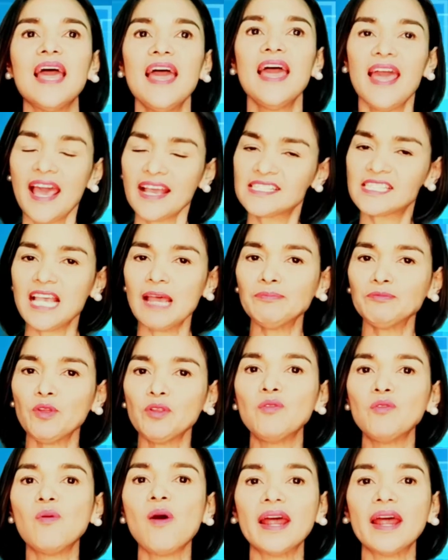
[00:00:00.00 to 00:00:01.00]
Except
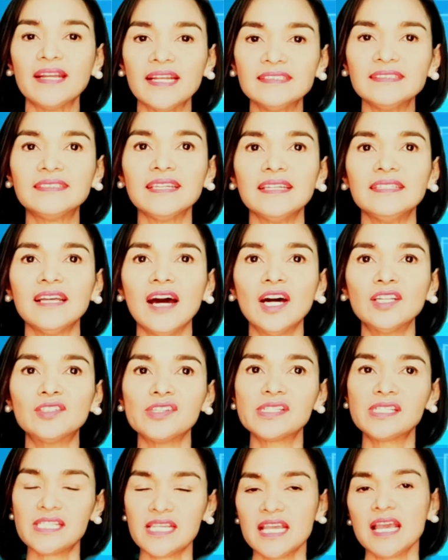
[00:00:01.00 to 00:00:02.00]
when warranted under
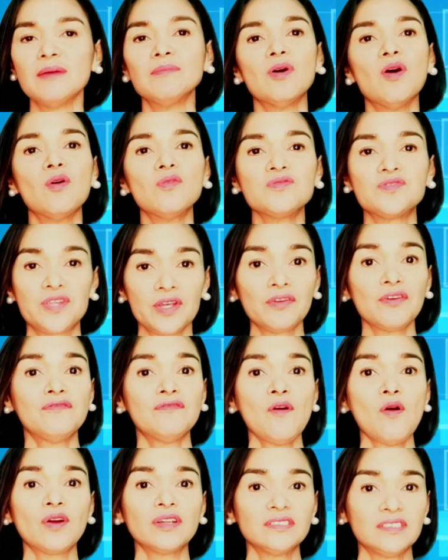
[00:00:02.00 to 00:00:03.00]
CMO
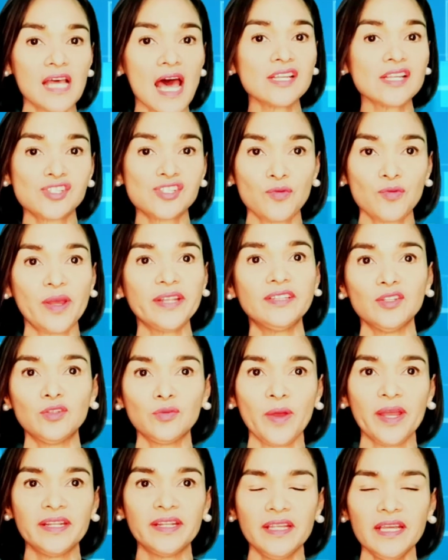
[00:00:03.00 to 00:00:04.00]

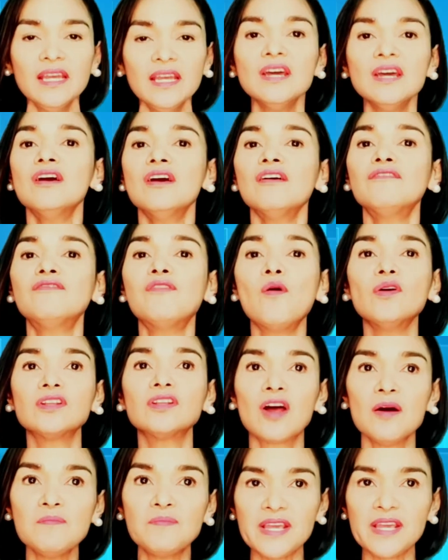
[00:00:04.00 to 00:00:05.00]
04-2020, full
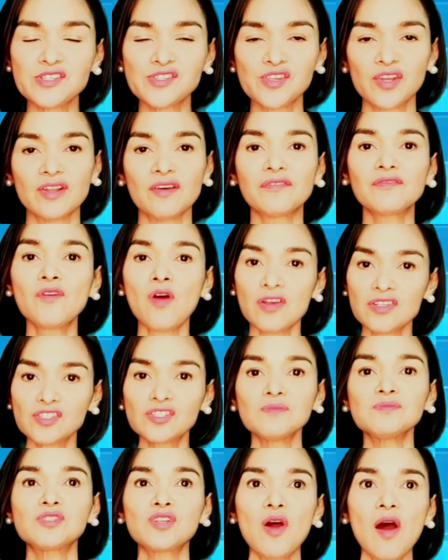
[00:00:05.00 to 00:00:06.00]
completion of
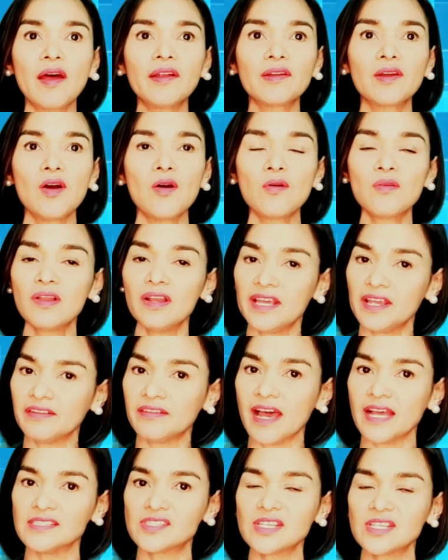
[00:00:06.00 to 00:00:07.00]
customs cargo
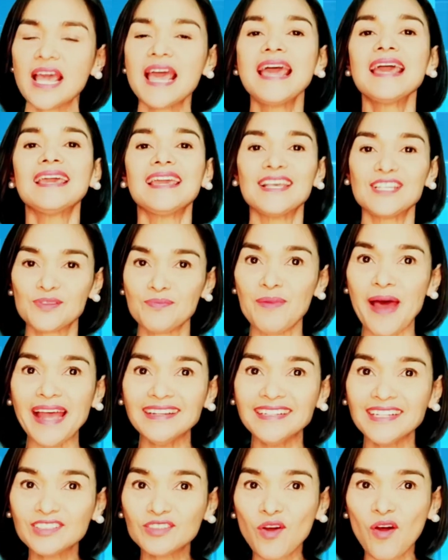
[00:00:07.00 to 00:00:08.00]
clearance is
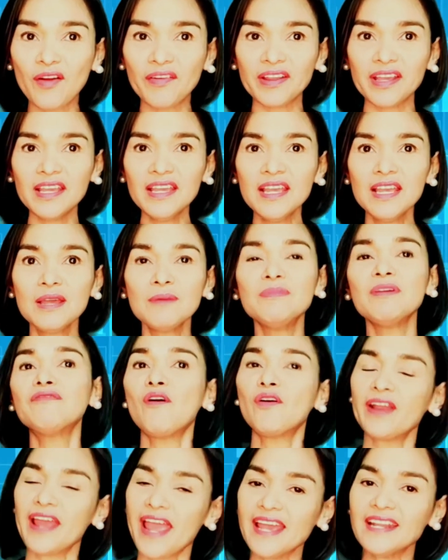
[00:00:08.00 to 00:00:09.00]
mandatory
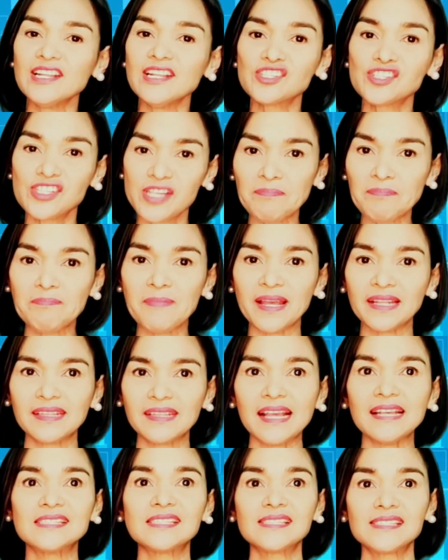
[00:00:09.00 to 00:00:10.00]
before any shipment
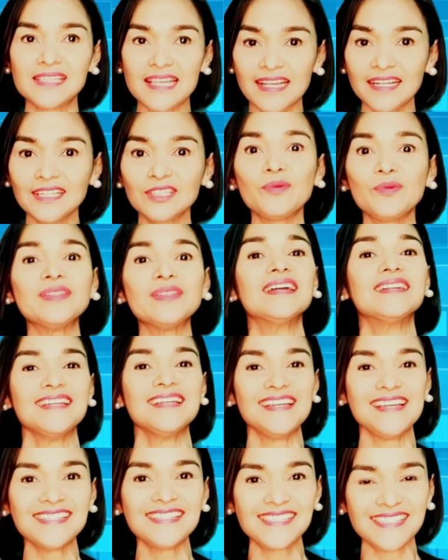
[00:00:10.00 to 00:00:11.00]
is sealed with an
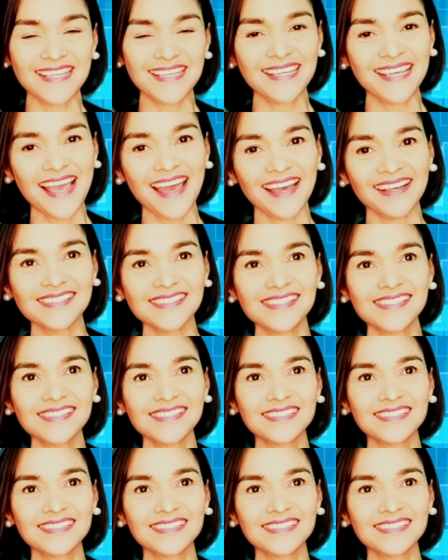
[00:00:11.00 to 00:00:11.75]
ECS.